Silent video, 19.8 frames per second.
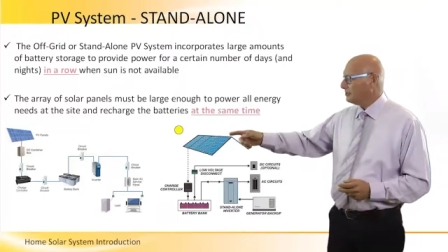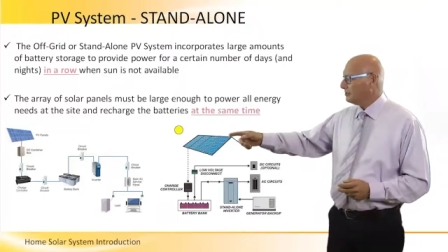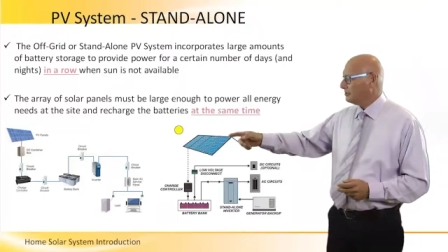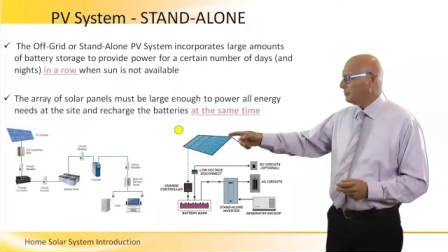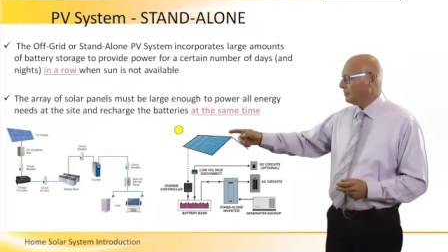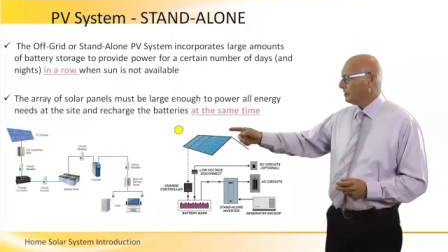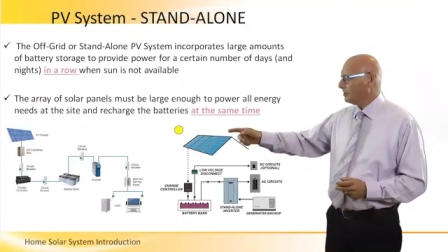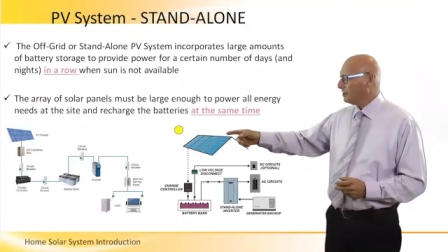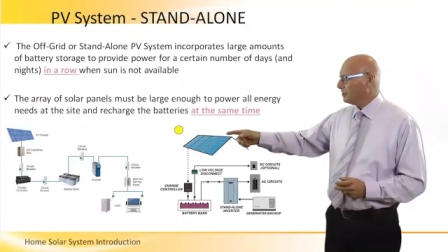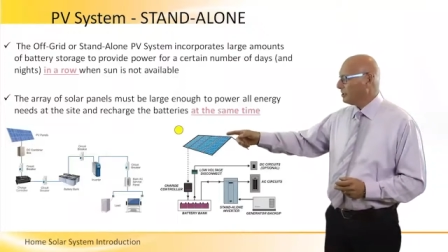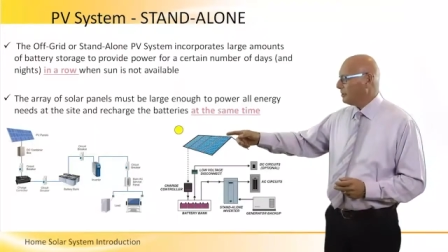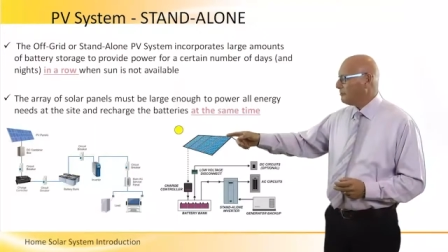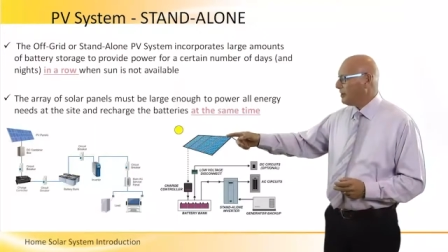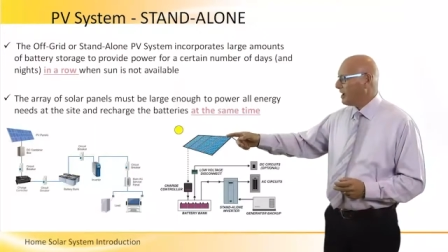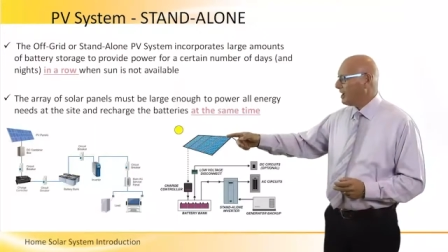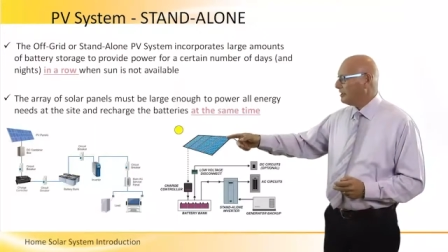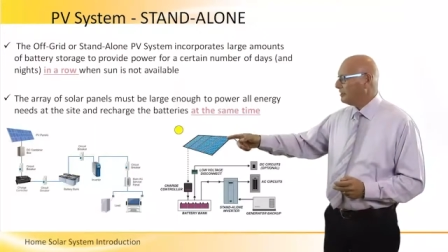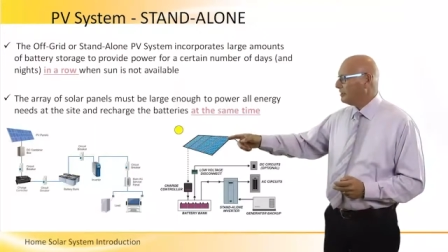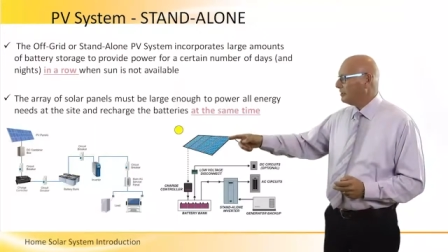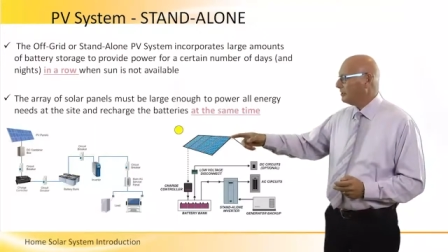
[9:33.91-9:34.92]
the battery
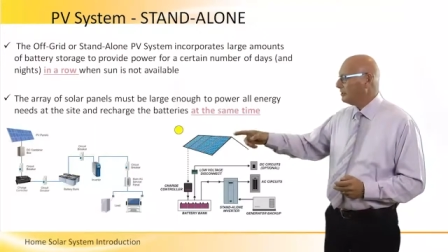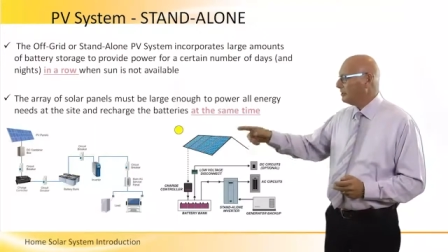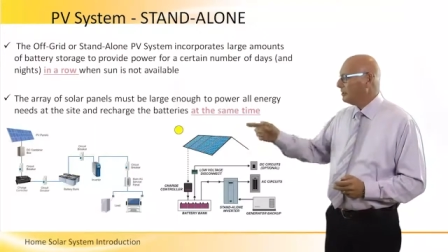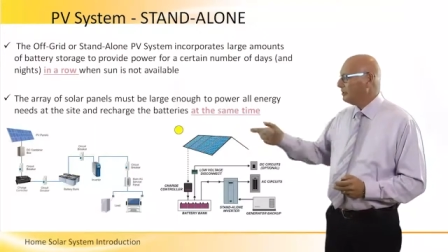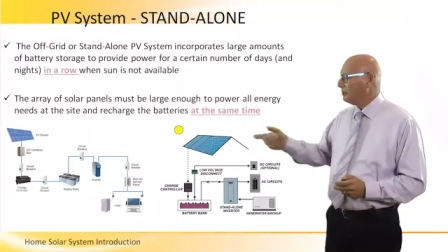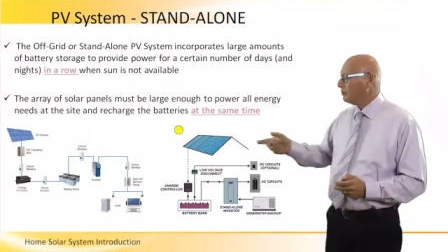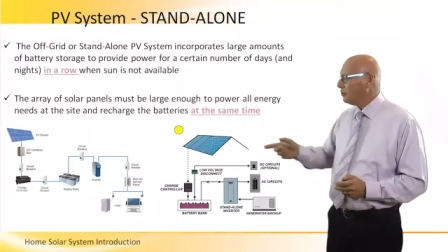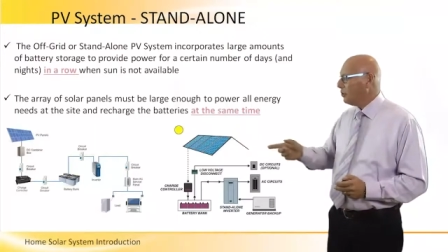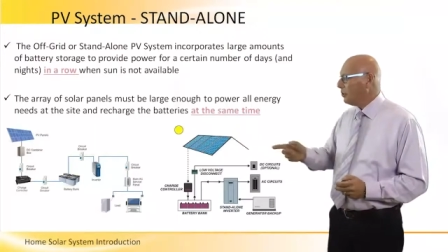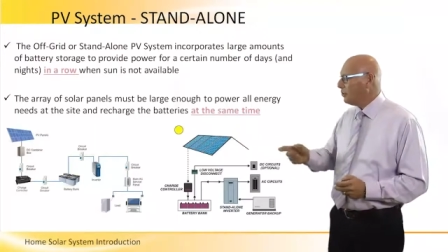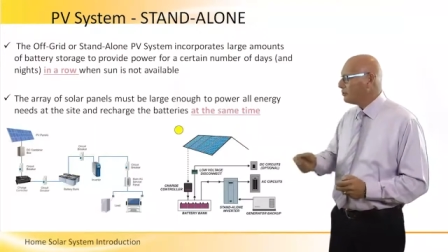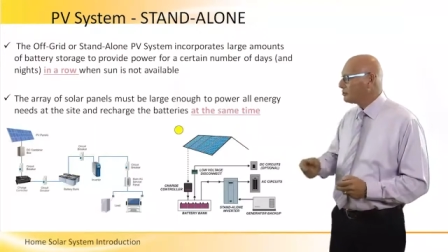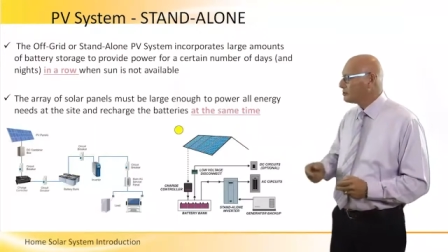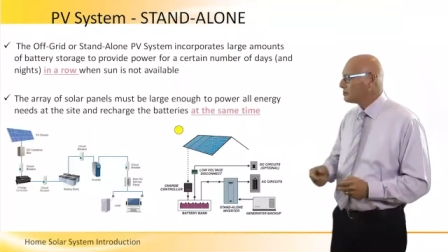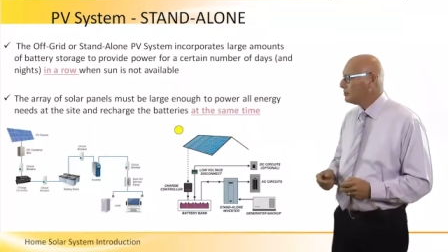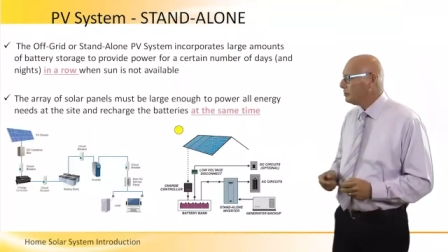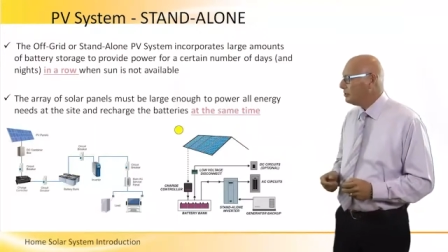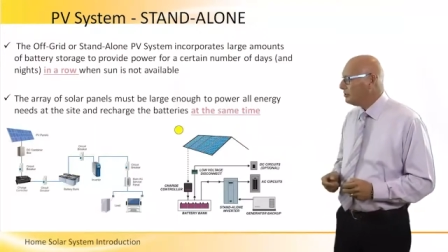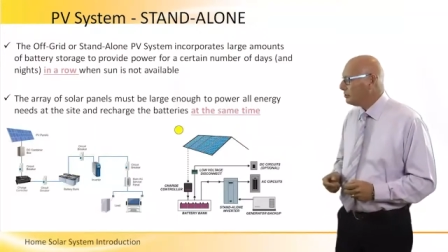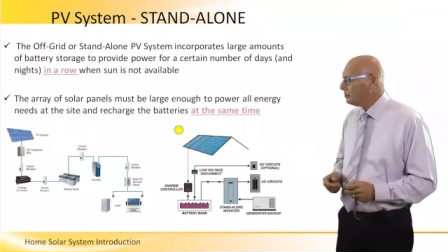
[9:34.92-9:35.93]
bank
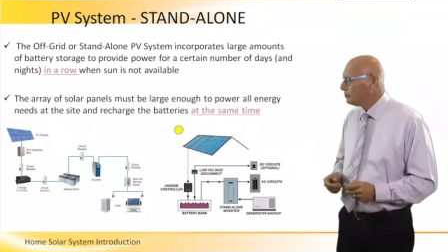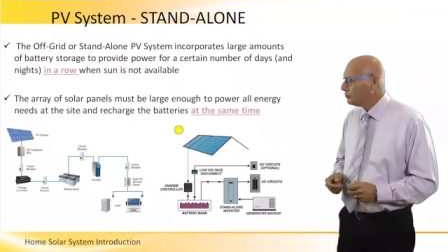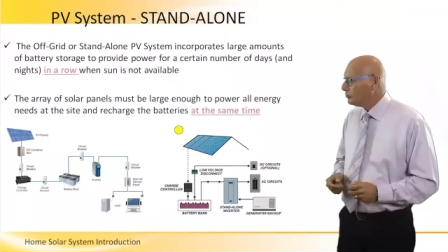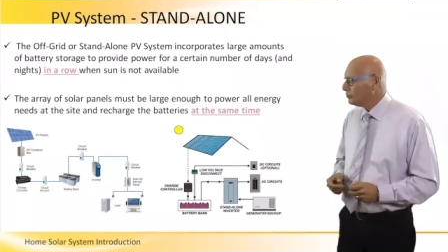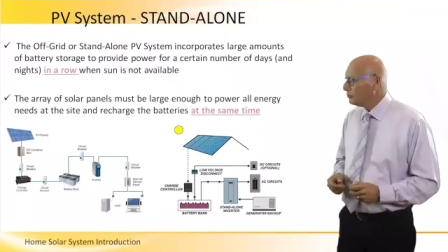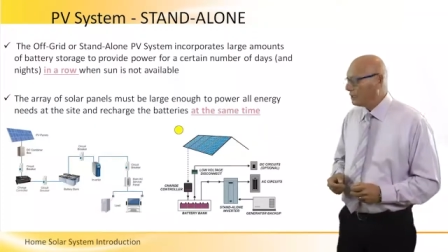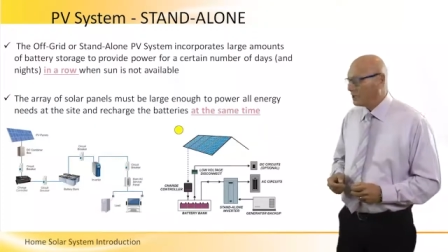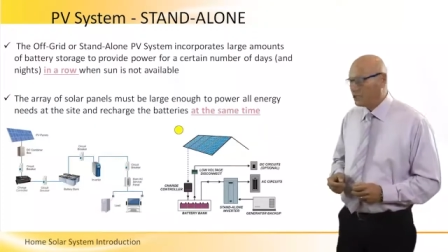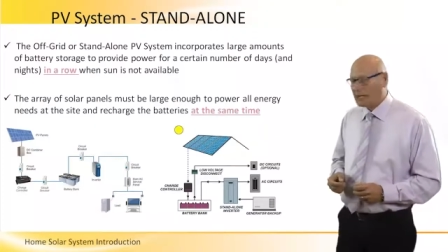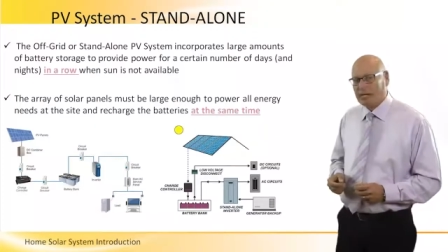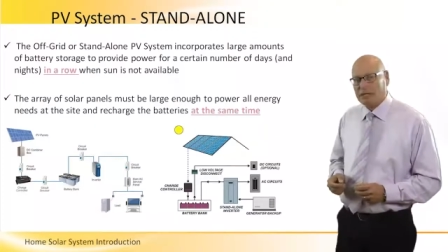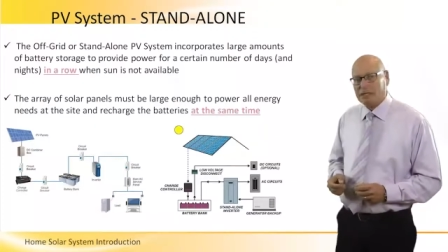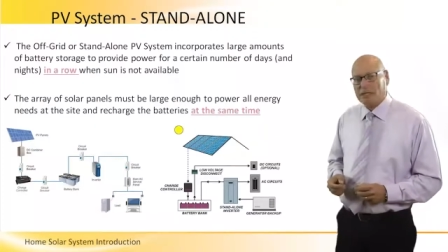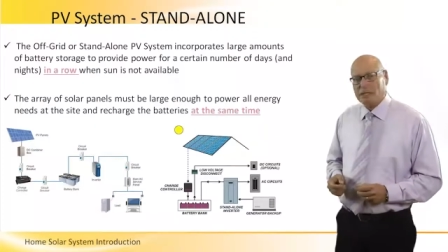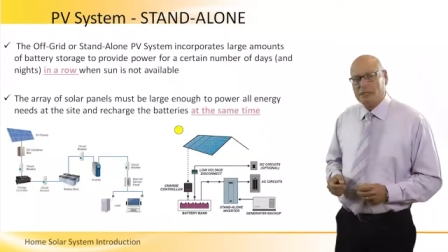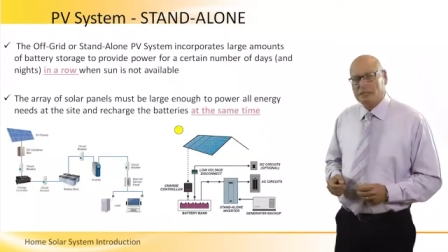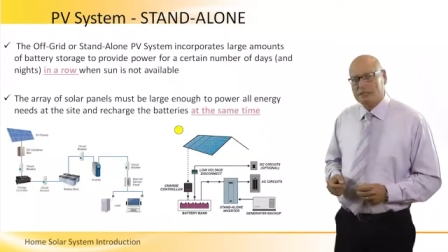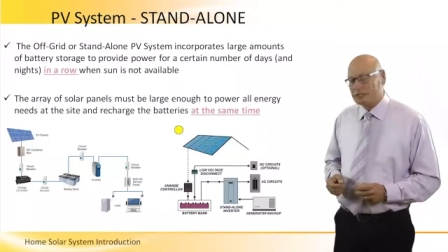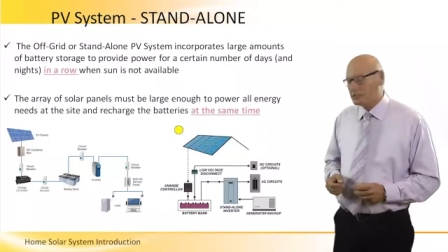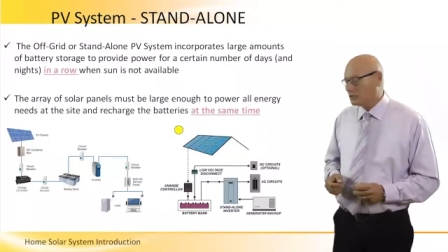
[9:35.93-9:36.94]
goes to,
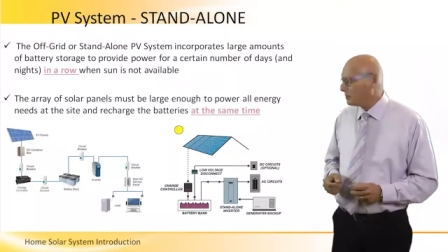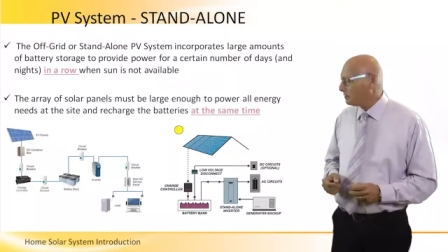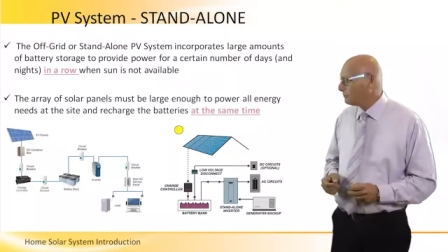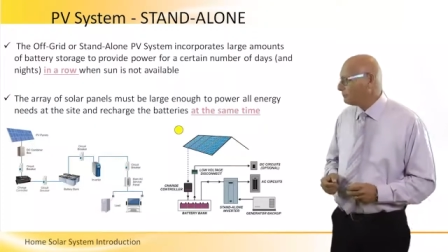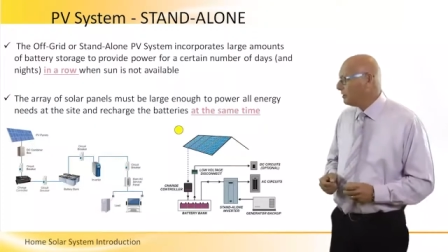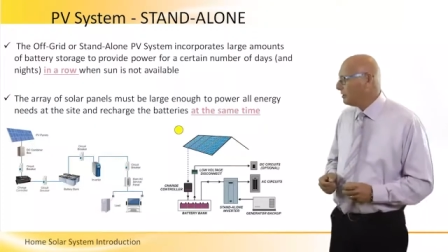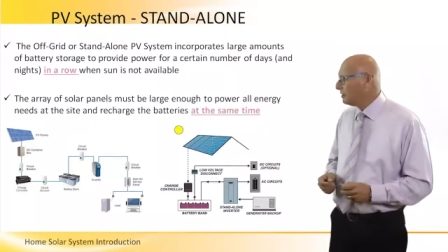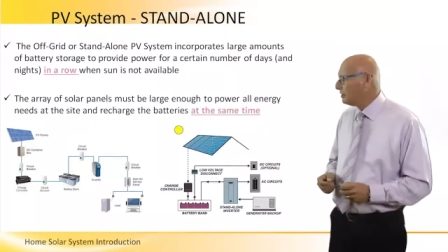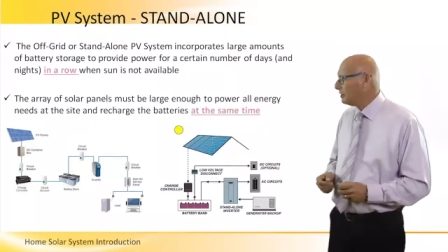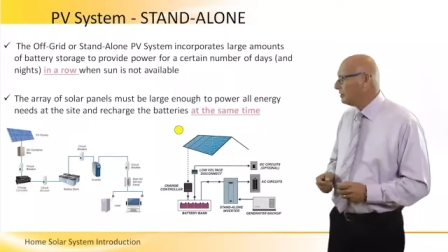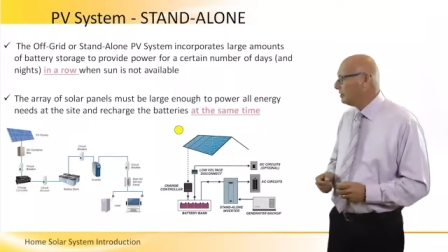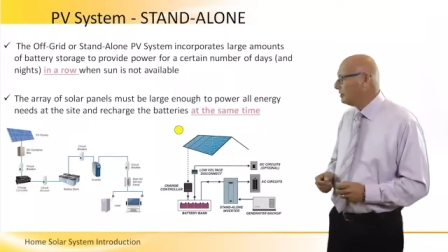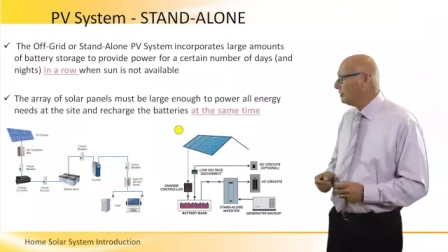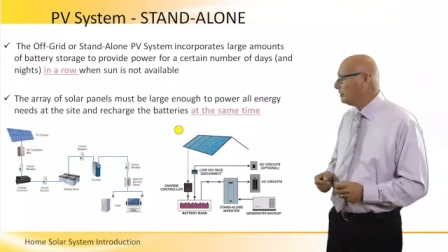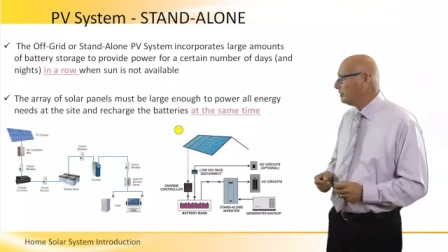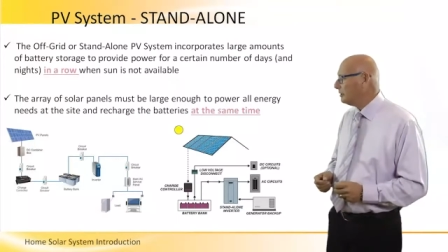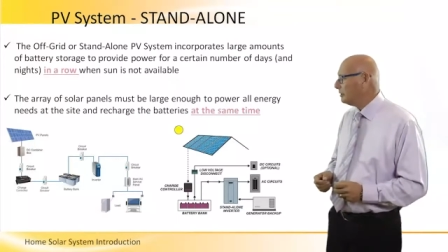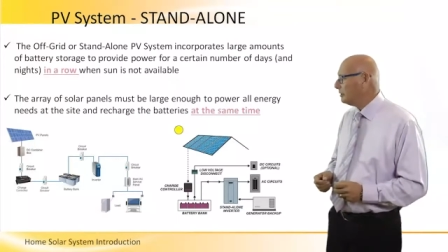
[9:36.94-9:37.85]
again, circuit breaker,